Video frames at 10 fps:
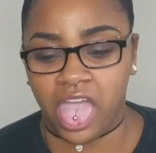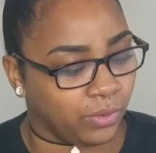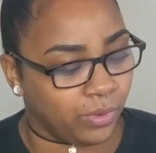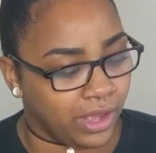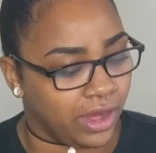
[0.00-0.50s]

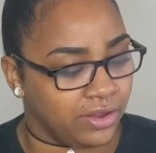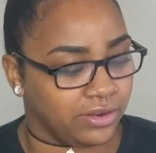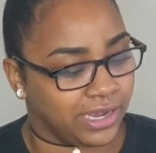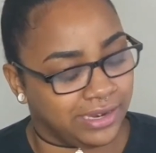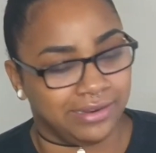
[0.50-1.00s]
What
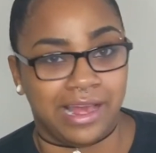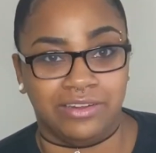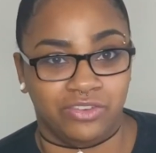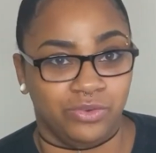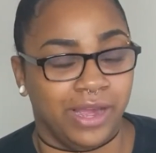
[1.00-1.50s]
other hidden
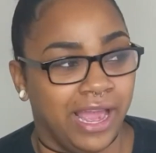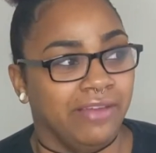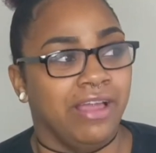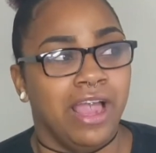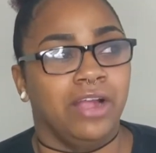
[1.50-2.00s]
talents do I
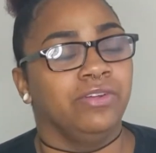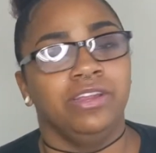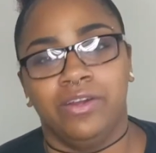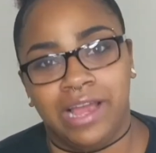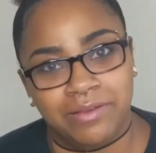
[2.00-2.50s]
have? I really
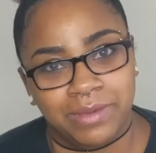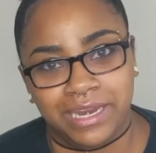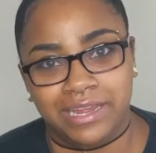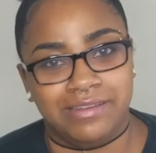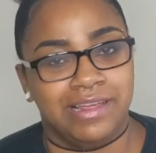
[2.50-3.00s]
don't have many
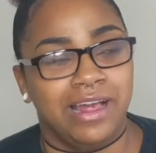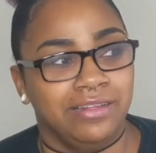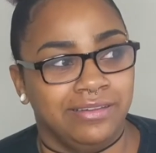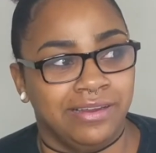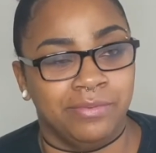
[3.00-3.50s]
hidden
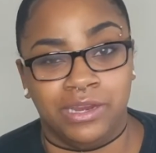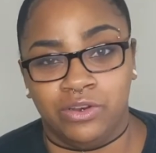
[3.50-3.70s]
talents. Everybody